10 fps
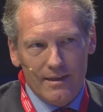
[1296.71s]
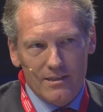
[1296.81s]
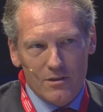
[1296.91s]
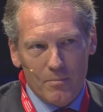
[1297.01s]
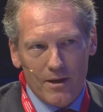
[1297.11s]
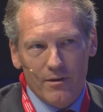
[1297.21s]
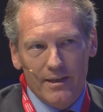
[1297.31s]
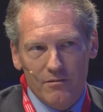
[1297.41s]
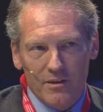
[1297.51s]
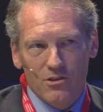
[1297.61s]
it's about
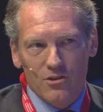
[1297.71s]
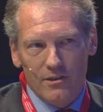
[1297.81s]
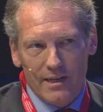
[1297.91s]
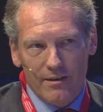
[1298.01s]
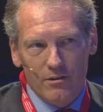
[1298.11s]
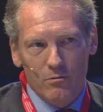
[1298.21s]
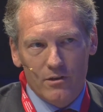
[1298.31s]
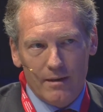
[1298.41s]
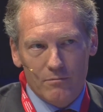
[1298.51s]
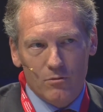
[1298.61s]
innovation and how you
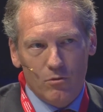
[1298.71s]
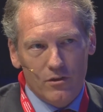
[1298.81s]
adapt to what